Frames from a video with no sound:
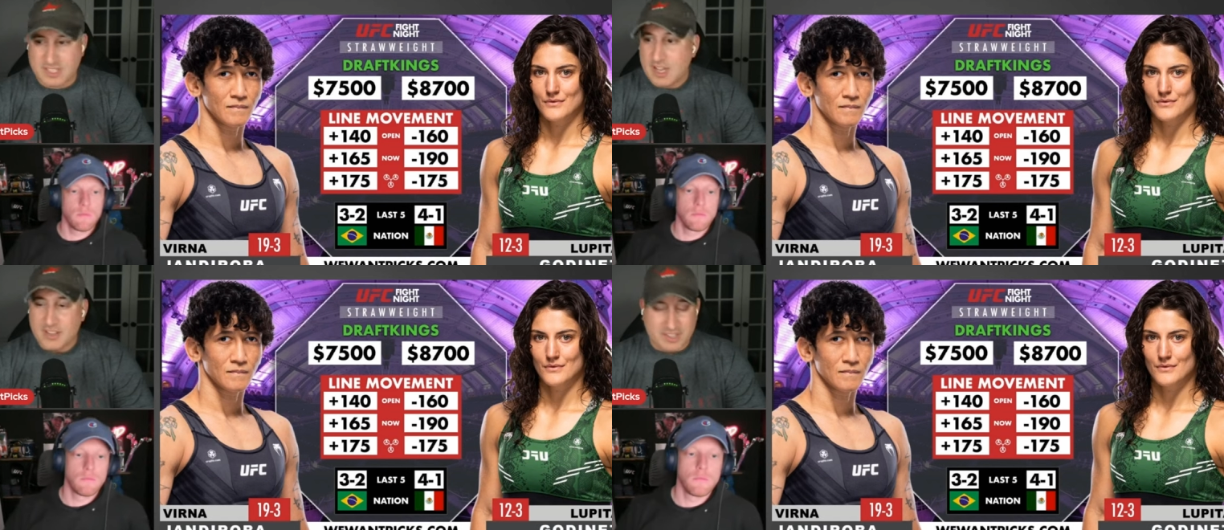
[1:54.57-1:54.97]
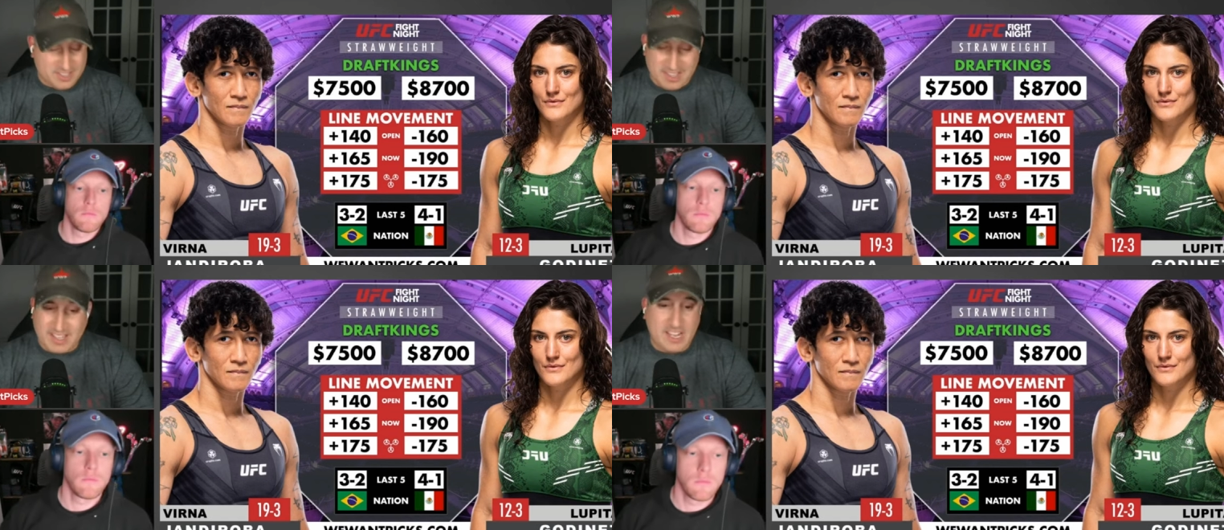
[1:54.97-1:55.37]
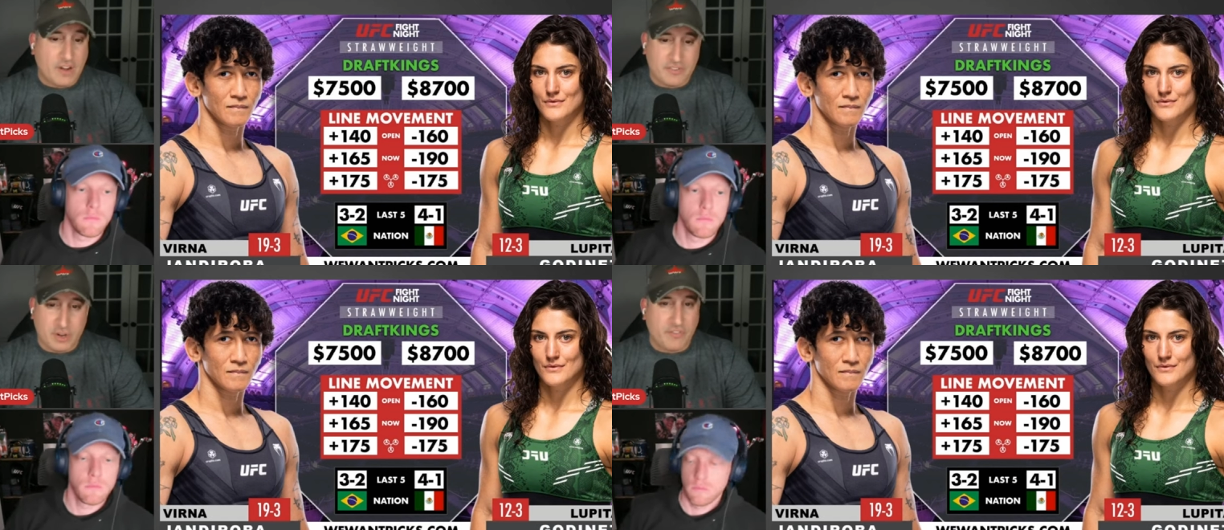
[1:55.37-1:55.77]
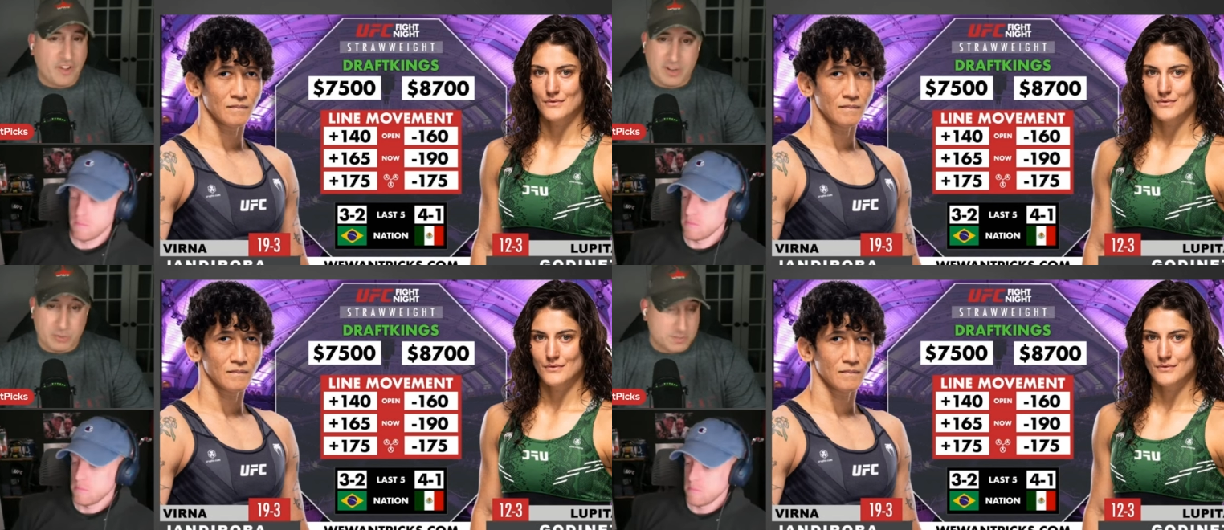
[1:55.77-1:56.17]
Speaker 1: The Cynthia Calvillo
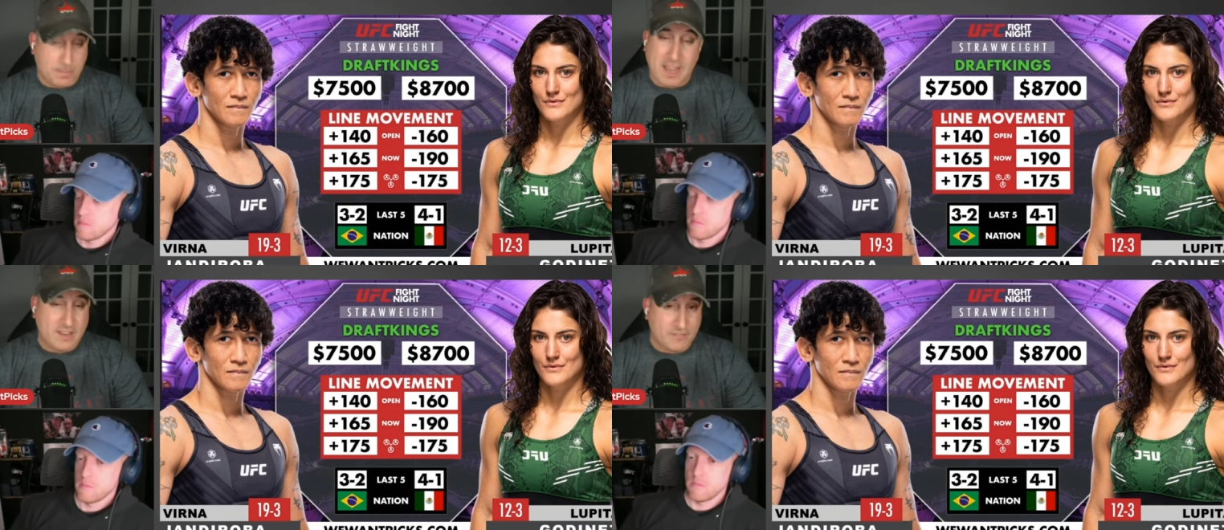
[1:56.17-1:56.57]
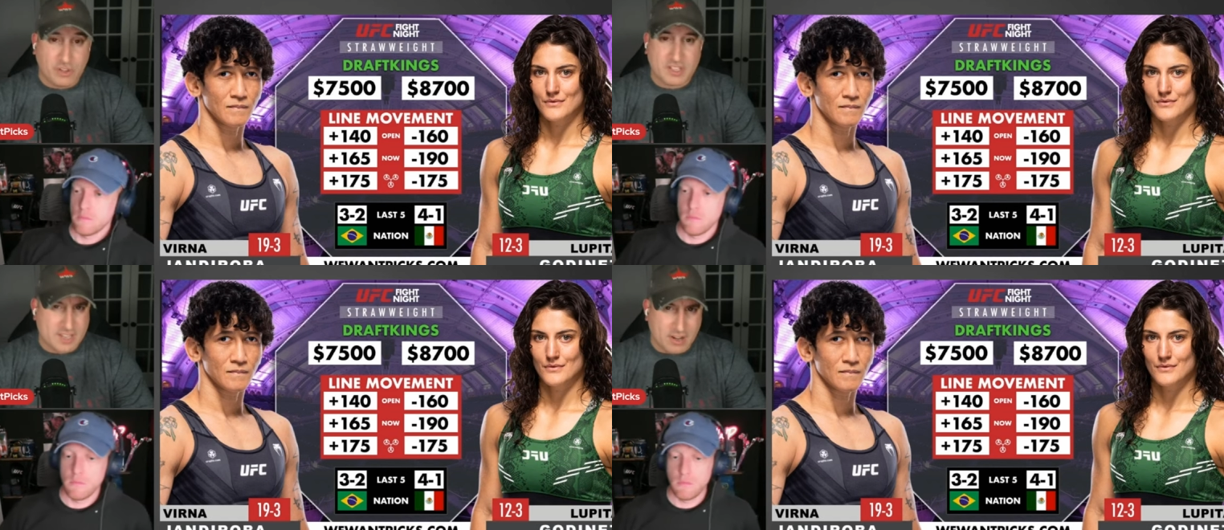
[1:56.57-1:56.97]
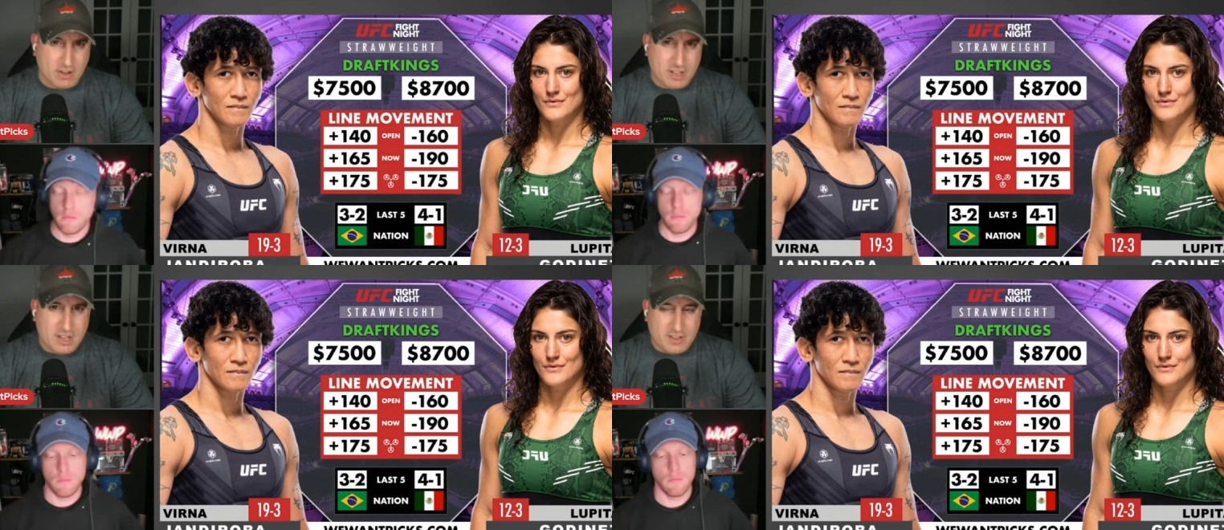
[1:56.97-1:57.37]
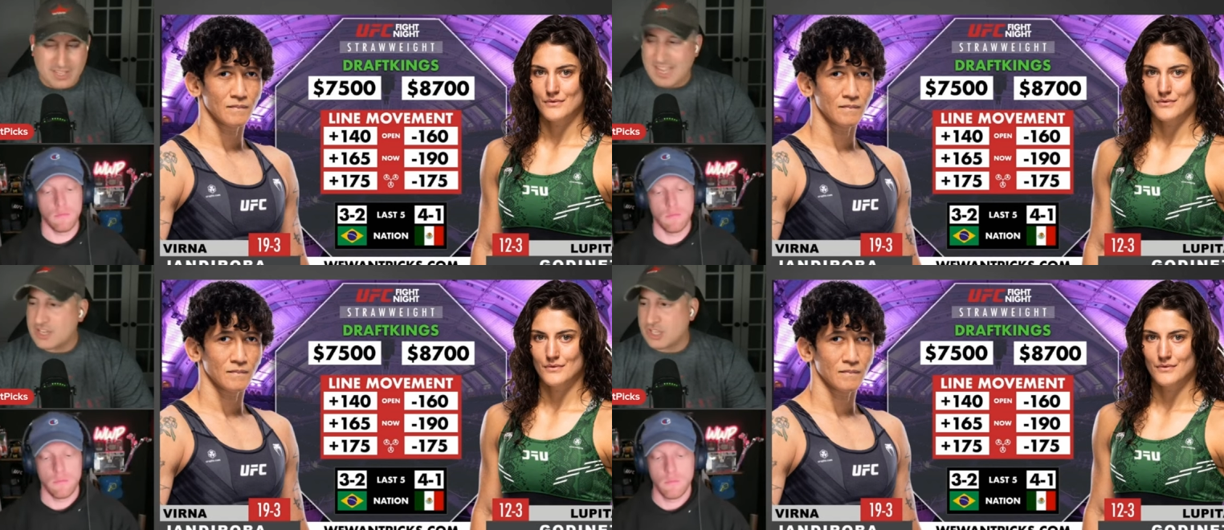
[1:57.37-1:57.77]
fight was painful as hell. The
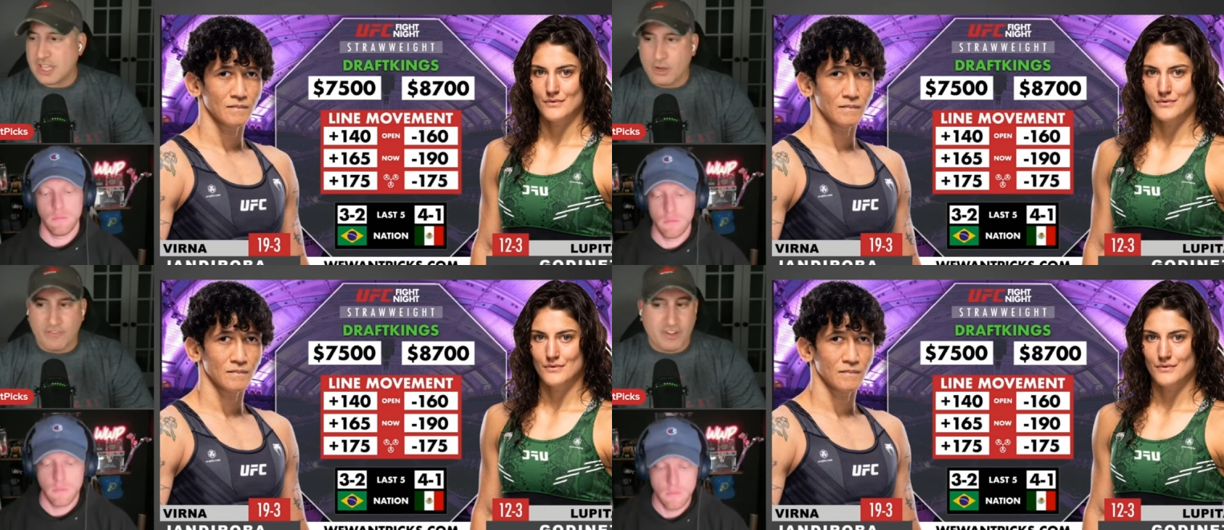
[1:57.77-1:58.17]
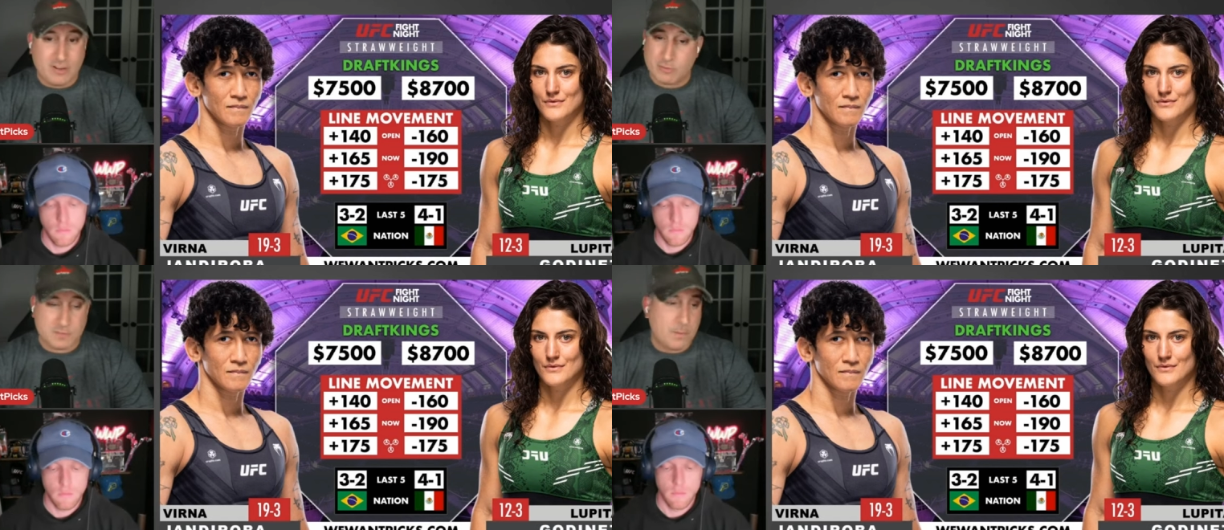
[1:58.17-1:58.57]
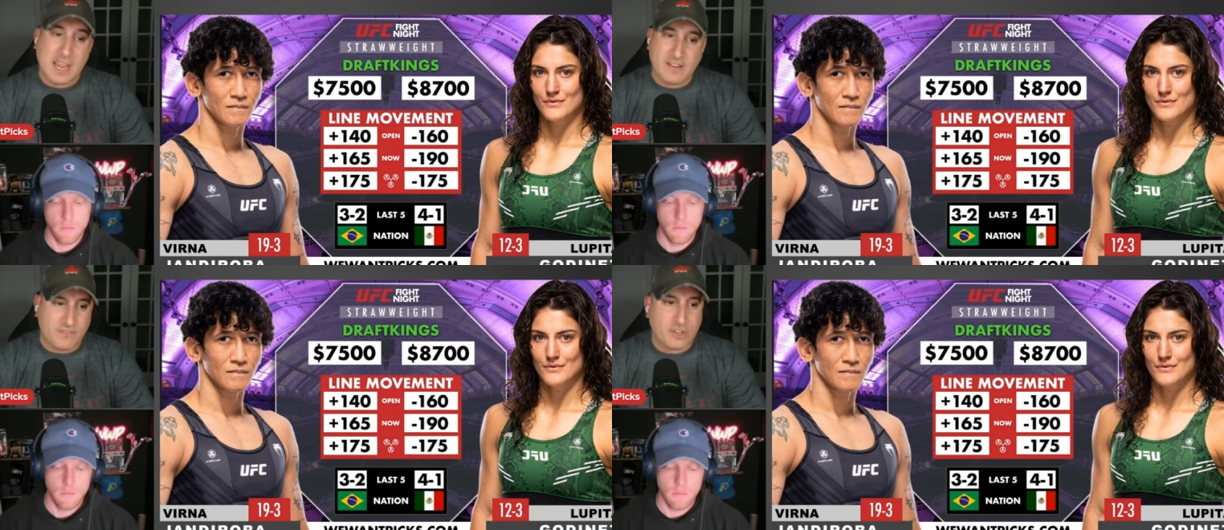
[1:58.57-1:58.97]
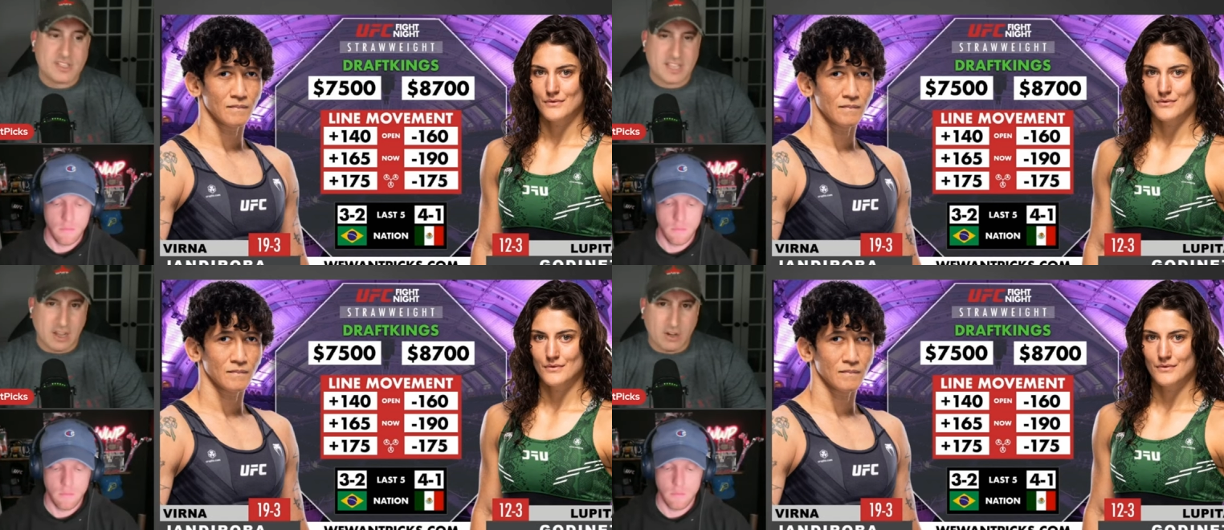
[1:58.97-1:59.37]
Angela Hill fight was painful as
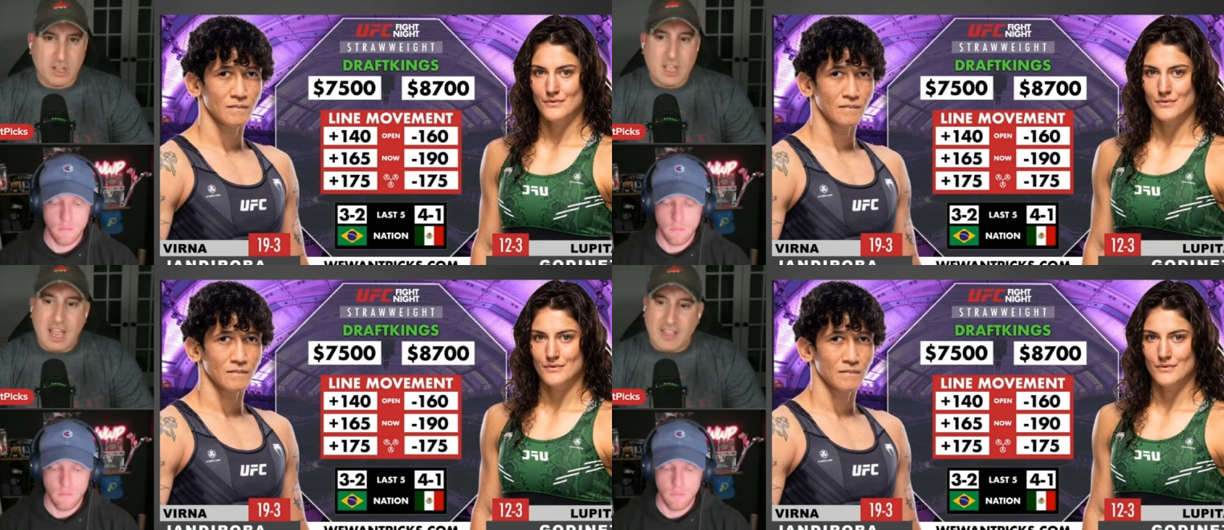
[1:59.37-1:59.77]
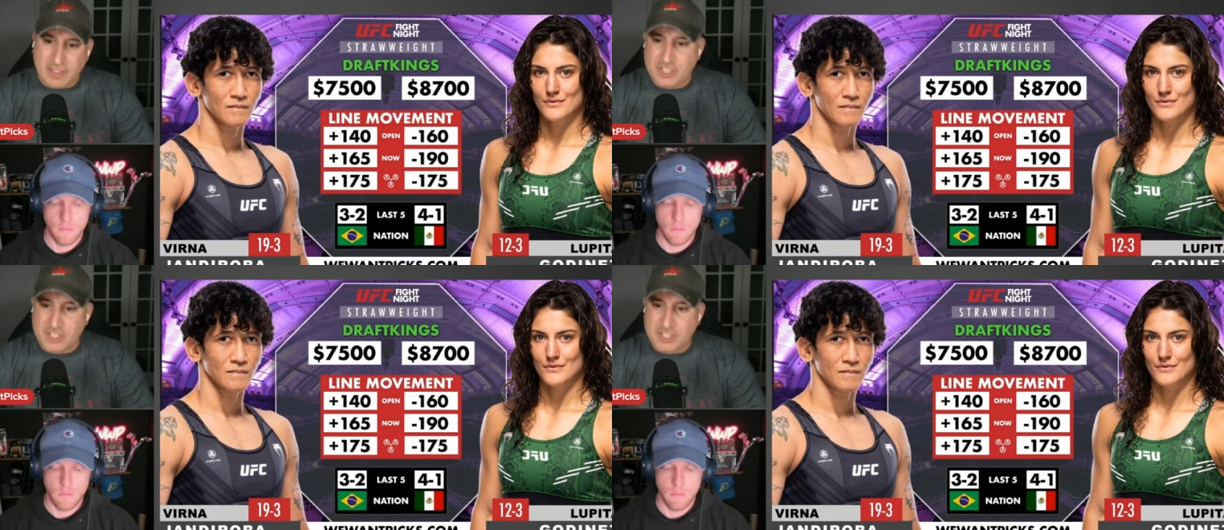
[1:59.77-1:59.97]
hell. And then she